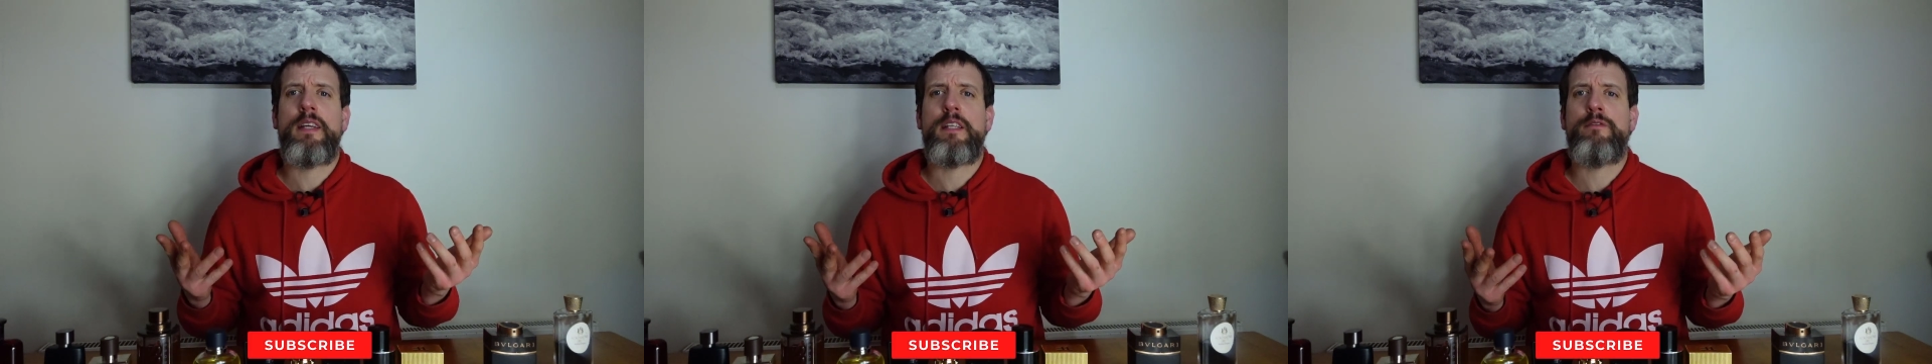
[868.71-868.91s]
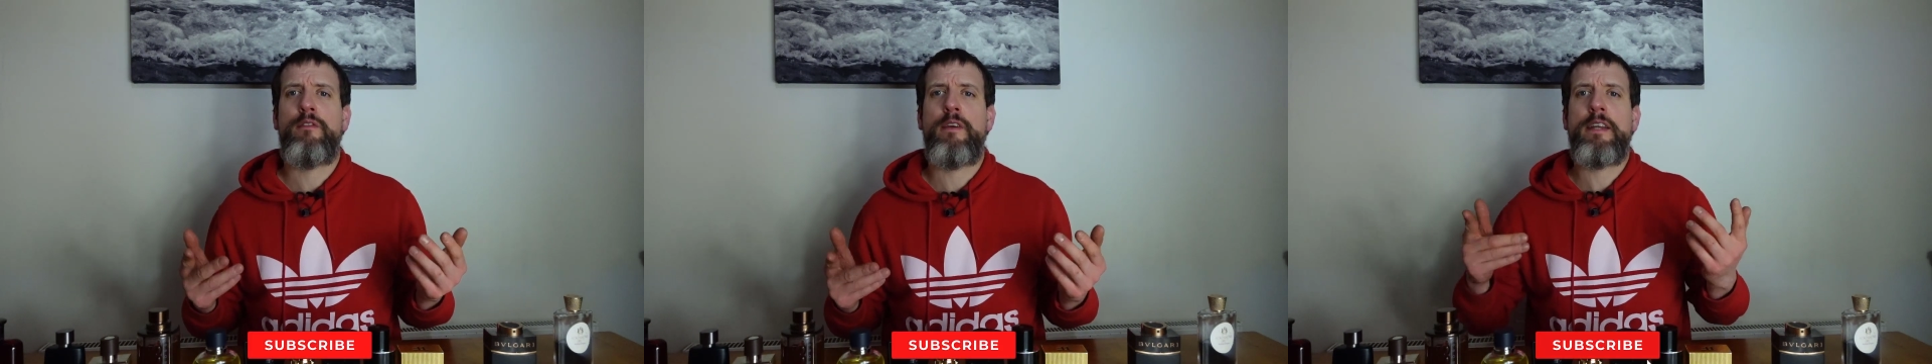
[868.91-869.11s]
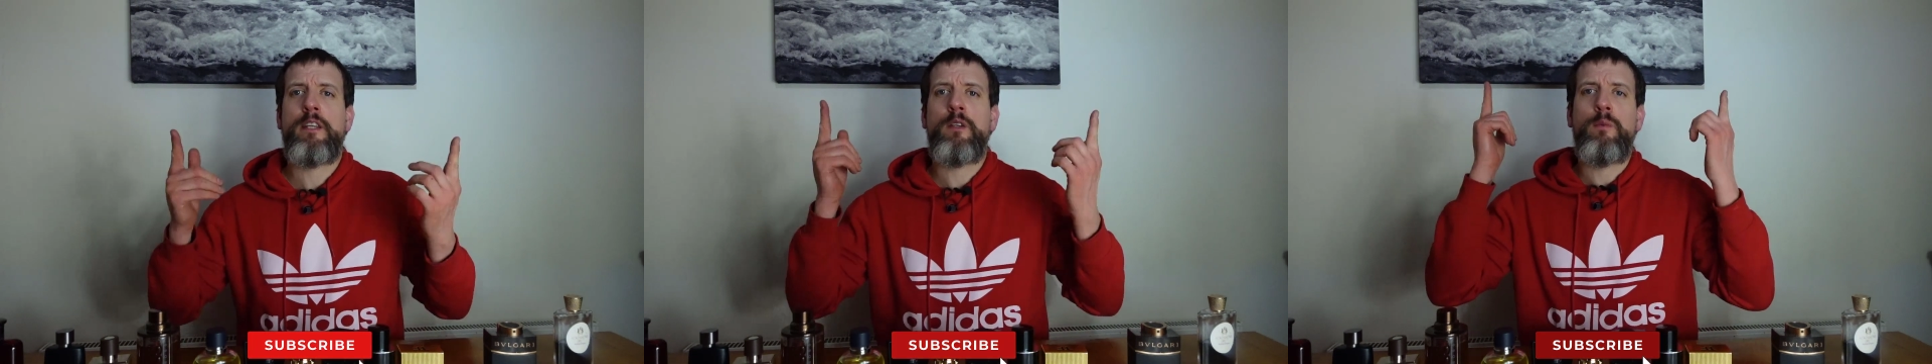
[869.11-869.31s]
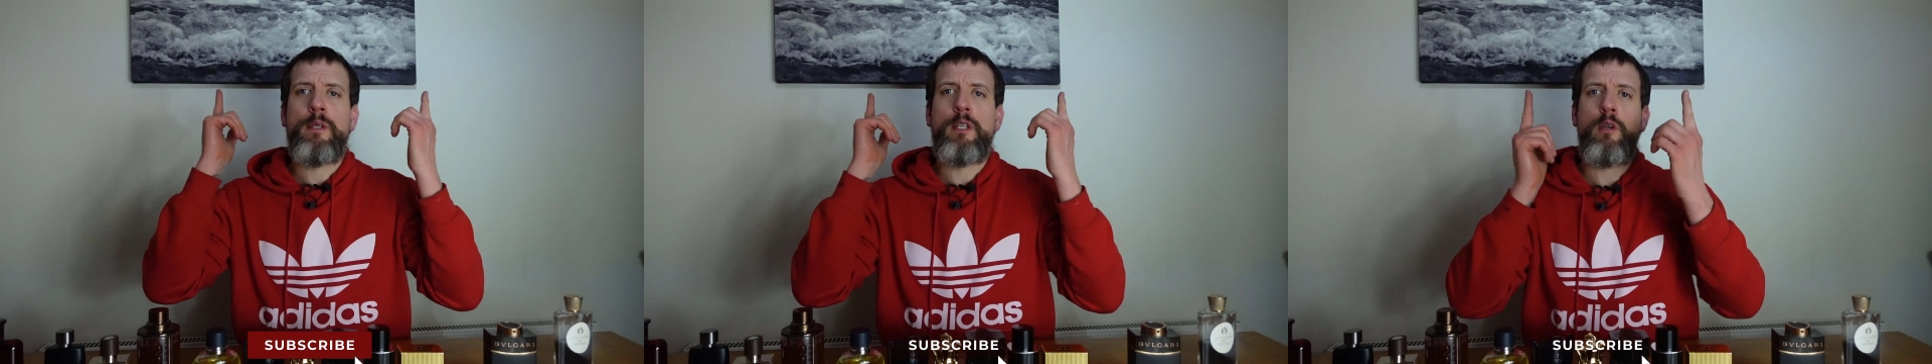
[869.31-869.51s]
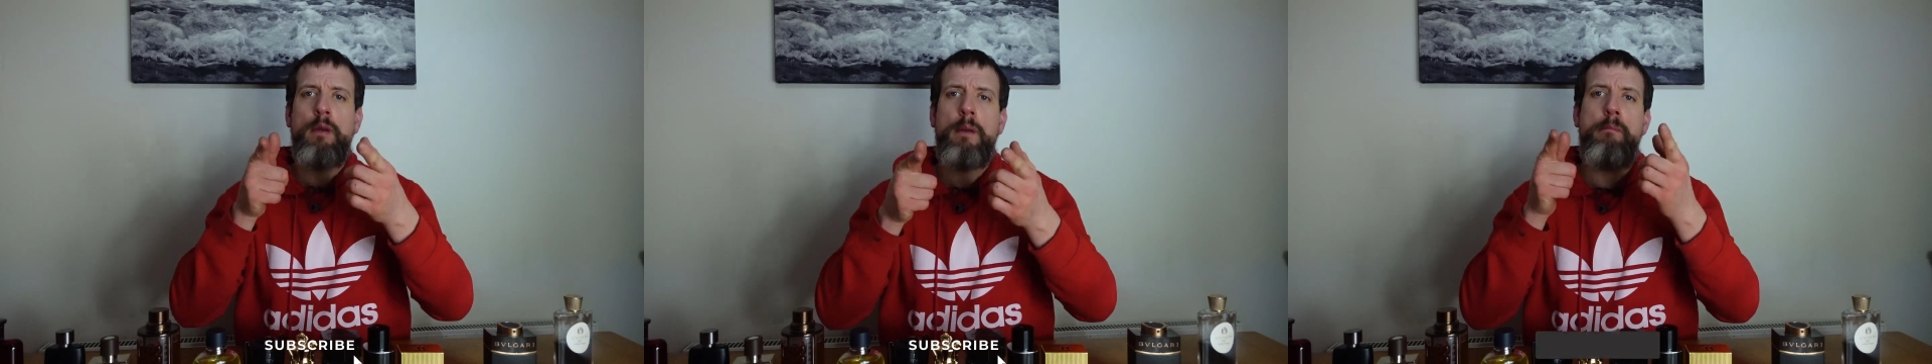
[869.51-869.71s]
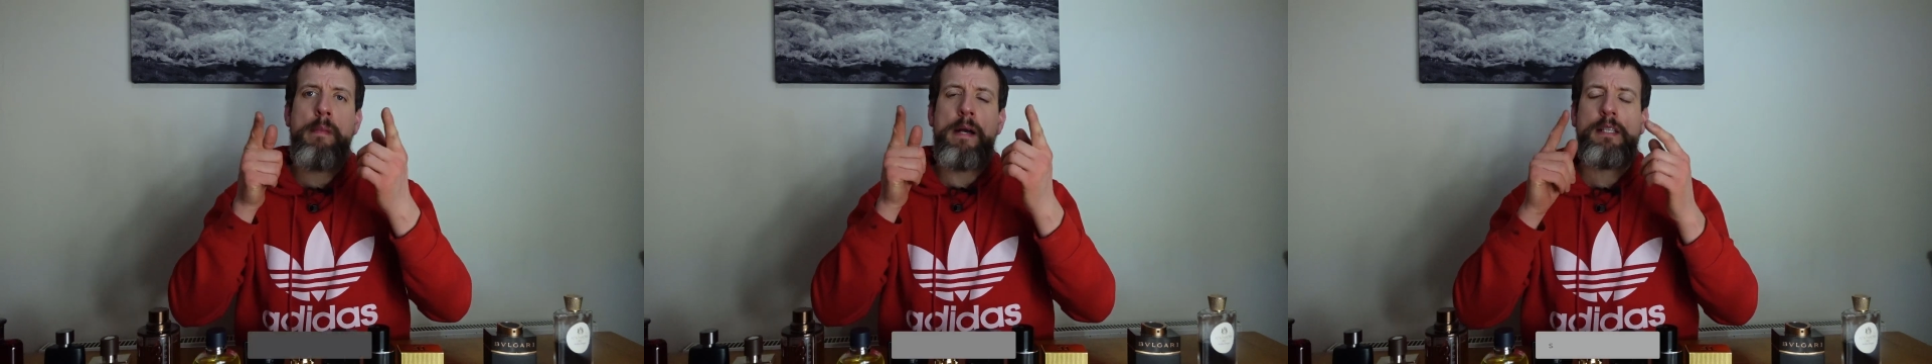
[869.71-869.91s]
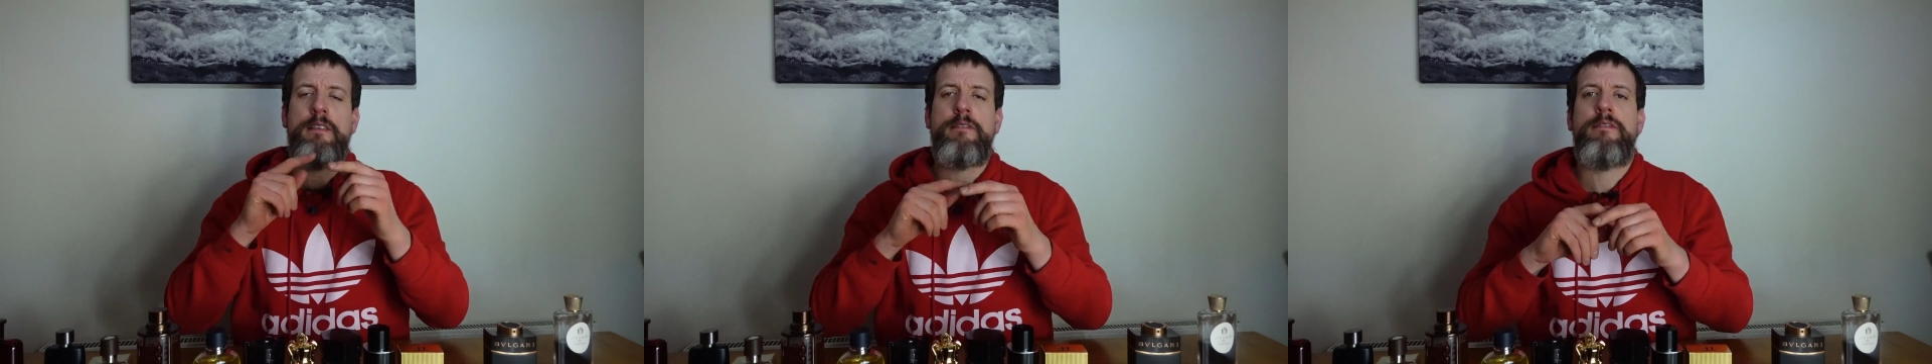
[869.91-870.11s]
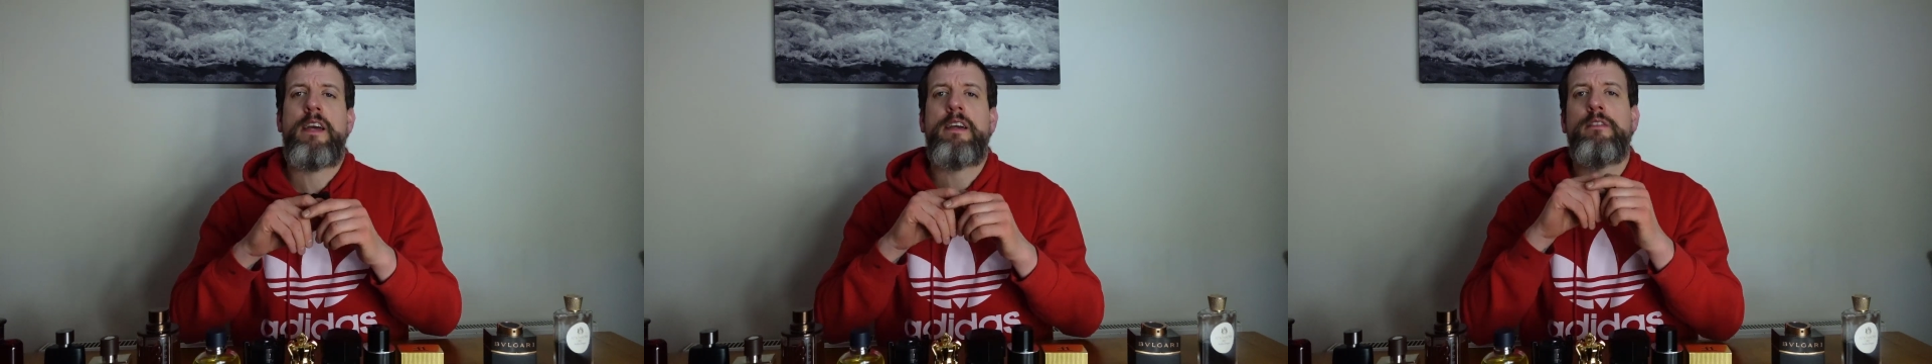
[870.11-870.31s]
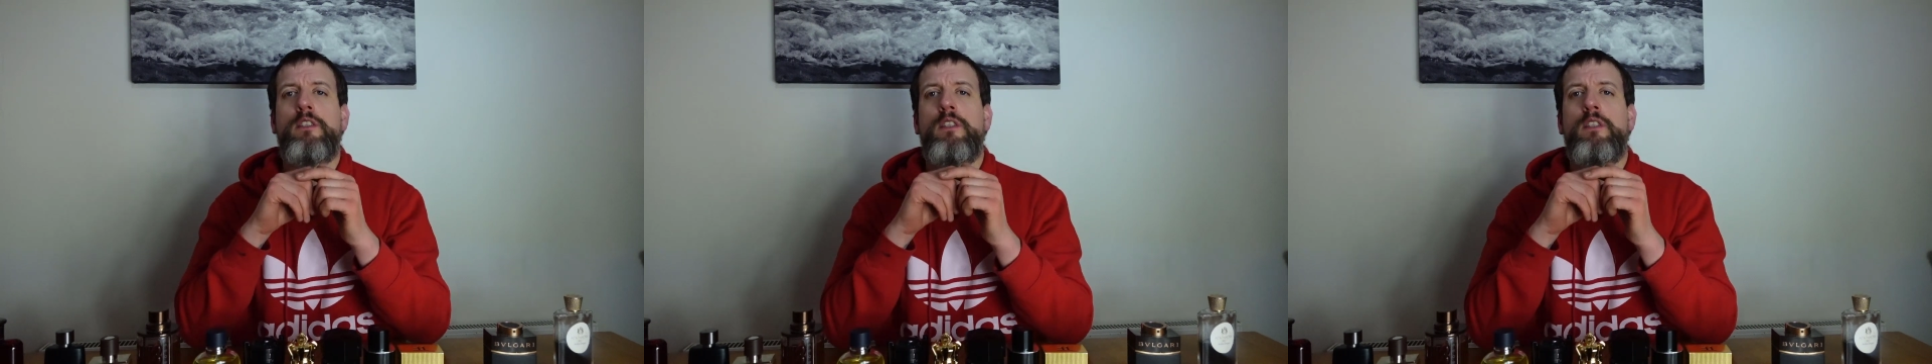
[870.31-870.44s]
It's free and you'll be doing a massive favour,